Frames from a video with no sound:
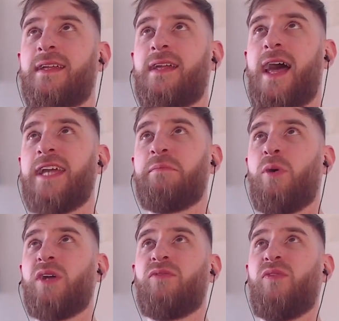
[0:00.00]

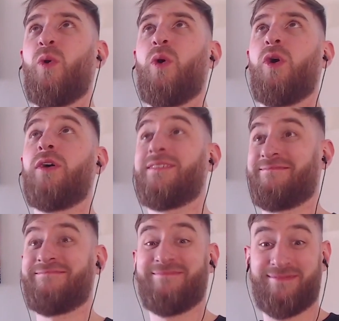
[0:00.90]
8.4.
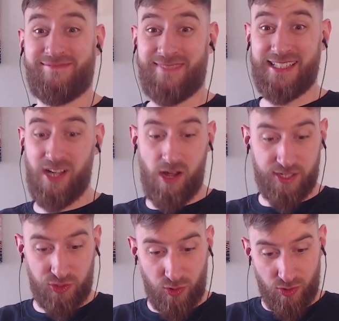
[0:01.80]
That's a high
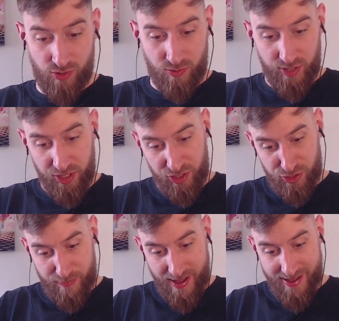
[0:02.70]
score. What are you going to do
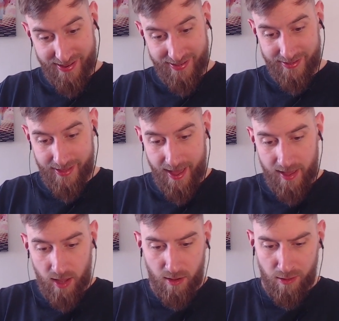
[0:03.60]
about it? Yeah?
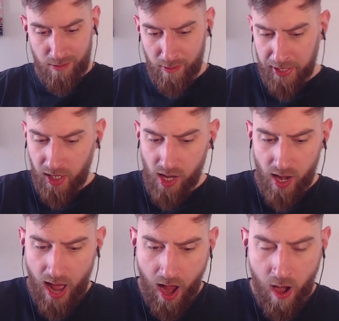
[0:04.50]
What are you going
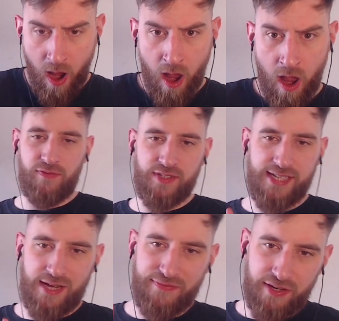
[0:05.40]
to do?
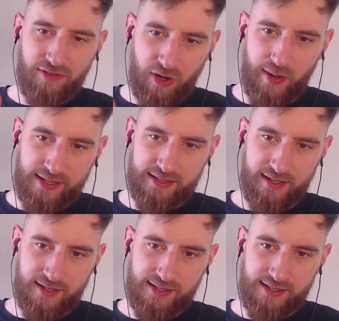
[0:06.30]
Sound for the request,
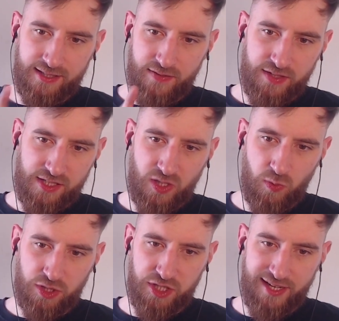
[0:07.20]
guys. If you're still
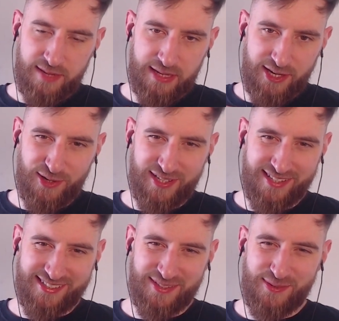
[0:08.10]
watching, let me know that you're
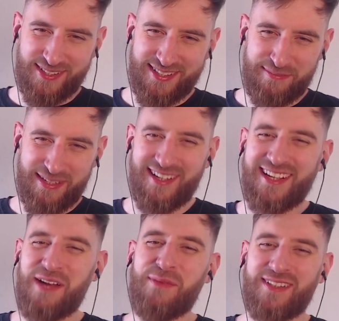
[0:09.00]
still watching. Be like,
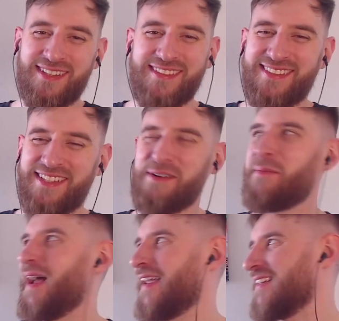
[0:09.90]
come on, come on,
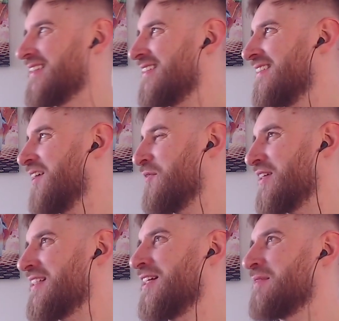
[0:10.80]
Packetson.
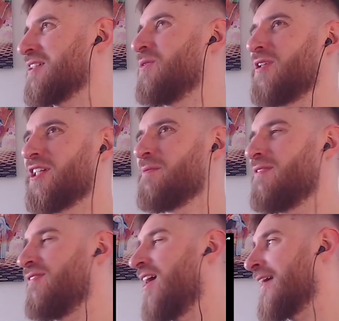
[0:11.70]
Obviously, I'm still watching. I'm a
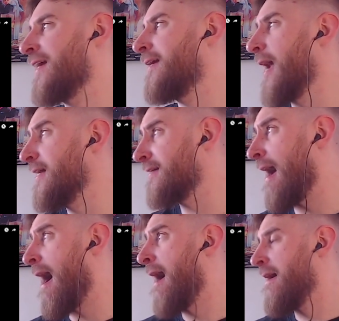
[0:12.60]
fucking geezer.